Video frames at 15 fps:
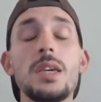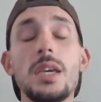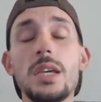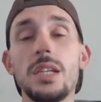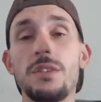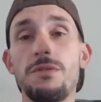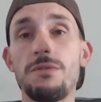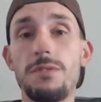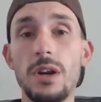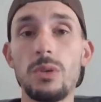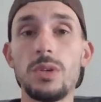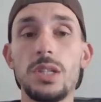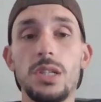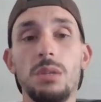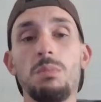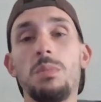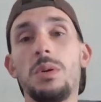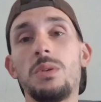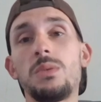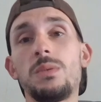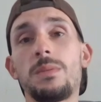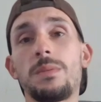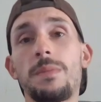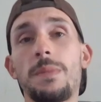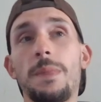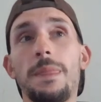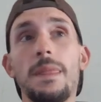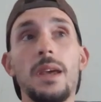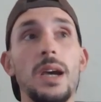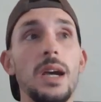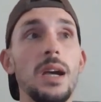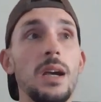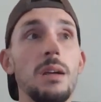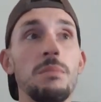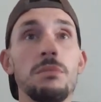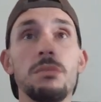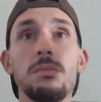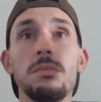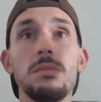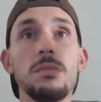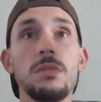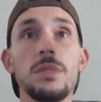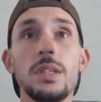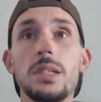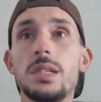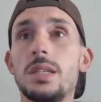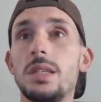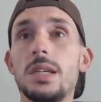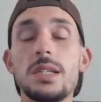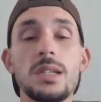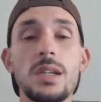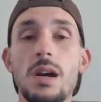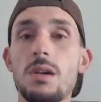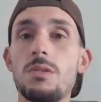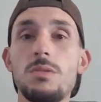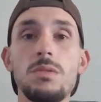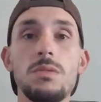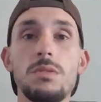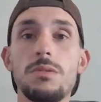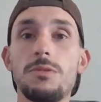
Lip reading: It's very simple. There's no